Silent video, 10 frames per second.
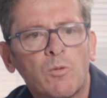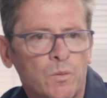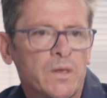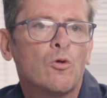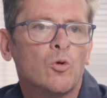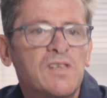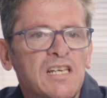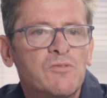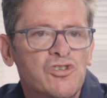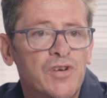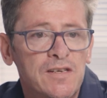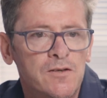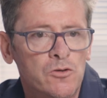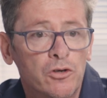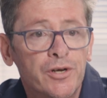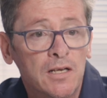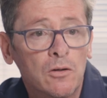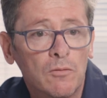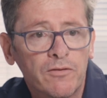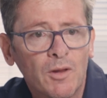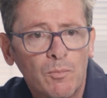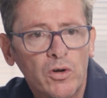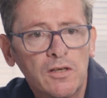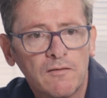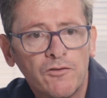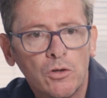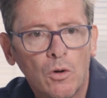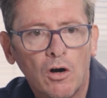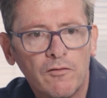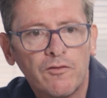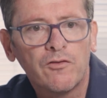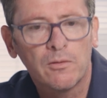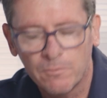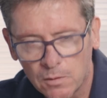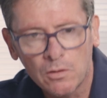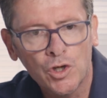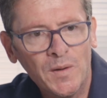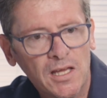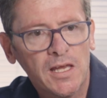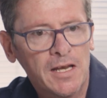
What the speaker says: what we call team stresses, are critical from the point of view of doing the